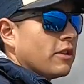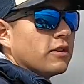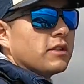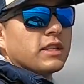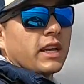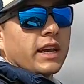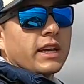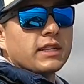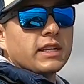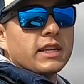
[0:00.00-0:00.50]
little
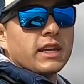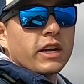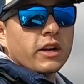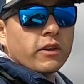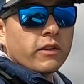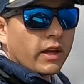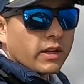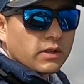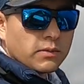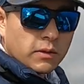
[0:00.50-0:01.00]
sandy
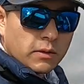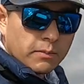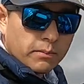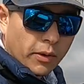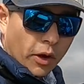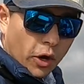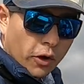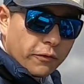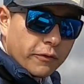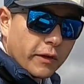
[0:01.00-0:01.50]
here. That's
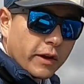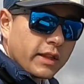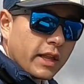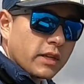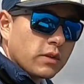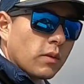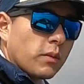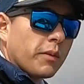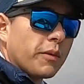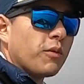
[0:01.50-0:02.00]
perfect.
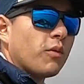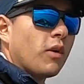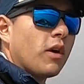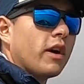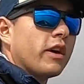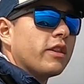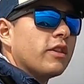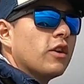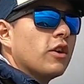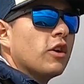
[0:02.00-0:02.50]
That's what we
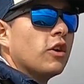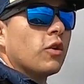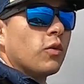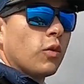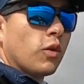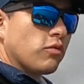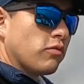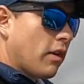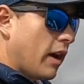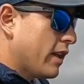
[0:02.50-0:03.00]
want.
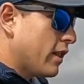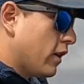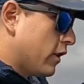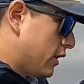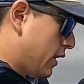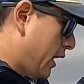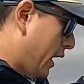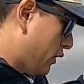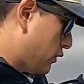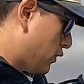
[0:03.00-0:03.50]
We're right on
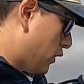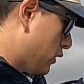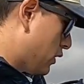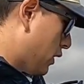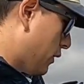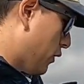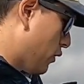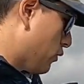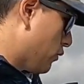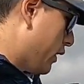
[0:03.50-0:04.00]
the outskirts
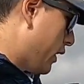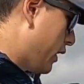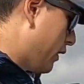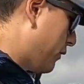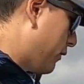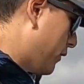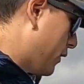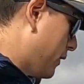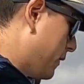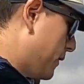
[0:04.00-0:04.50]
of a reef.